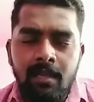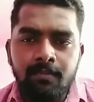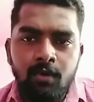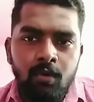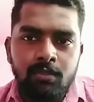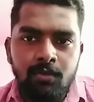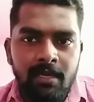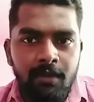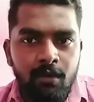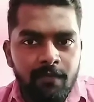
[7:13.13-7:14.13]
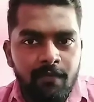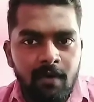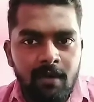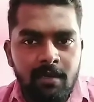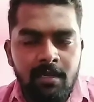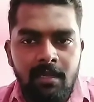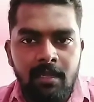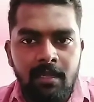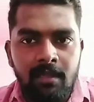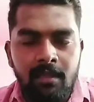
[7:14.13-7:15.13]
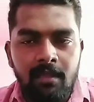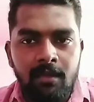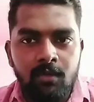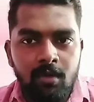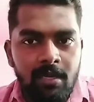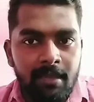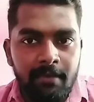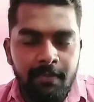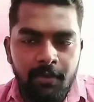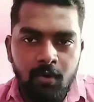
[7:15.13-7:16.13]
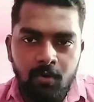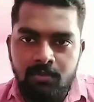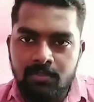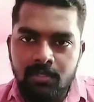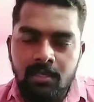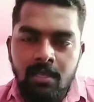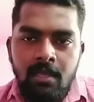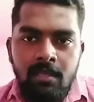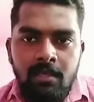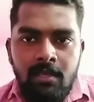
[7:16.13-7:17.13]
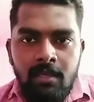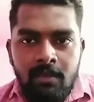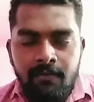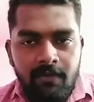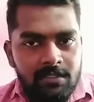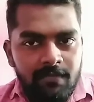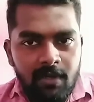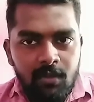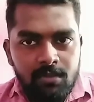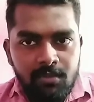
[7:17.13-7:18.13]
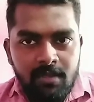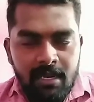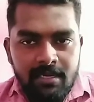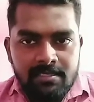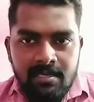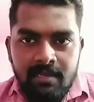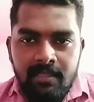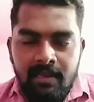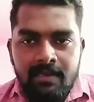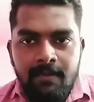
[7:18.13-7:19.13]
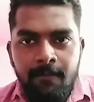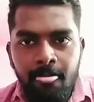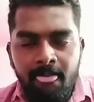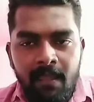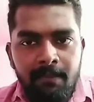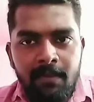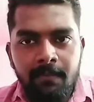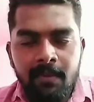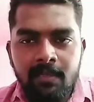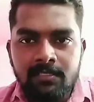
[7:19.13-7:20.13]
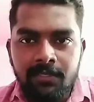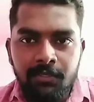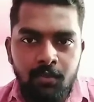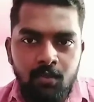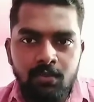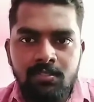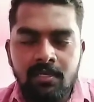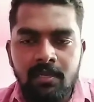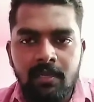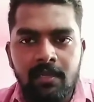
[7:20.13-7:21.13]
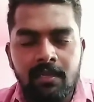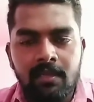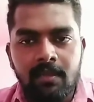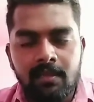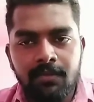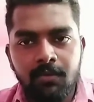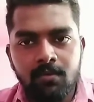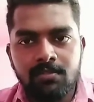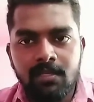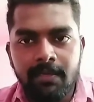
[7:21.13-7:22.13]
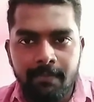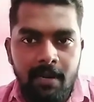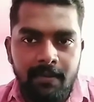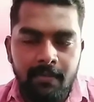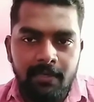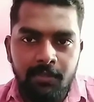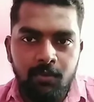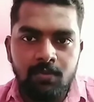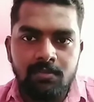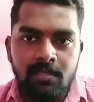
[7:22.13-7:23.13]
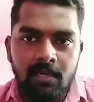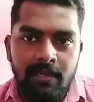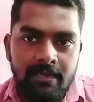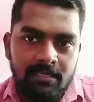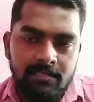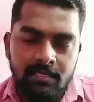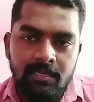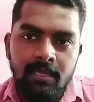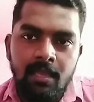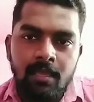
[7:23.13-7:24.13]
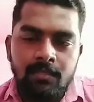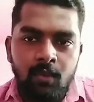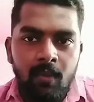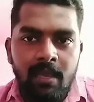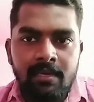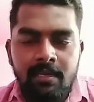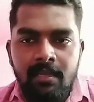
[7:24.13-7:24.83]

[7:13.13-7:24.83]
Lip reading: bro, should I go for total MEP course? First of all, you should understand that MEP is a huge department, huge industry. So where,